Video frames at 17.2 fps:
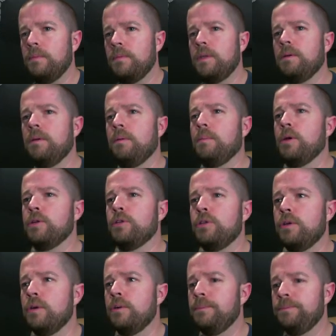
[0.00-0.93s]
I'm not
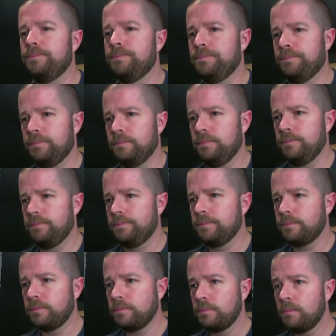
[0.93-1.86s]
sure.
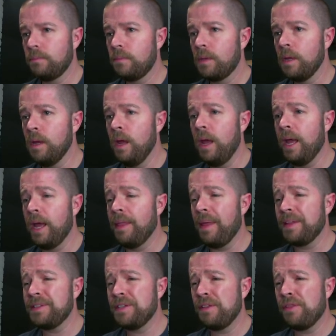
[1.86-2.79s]
And
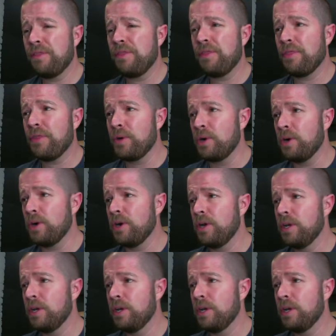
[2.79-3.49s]
that's a 3rd